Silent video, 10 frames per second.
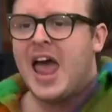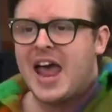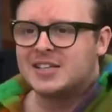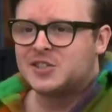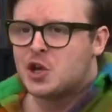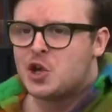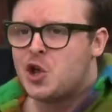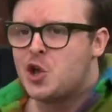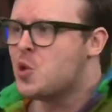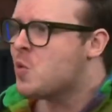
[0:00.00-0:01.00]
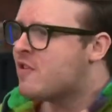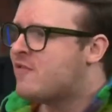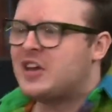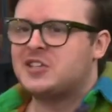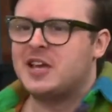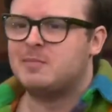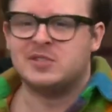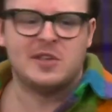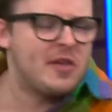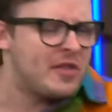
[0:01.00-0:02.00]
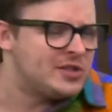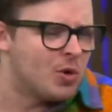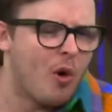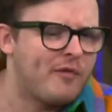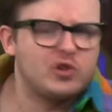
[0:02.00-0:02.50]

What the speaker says: is that you are the victims and that these awful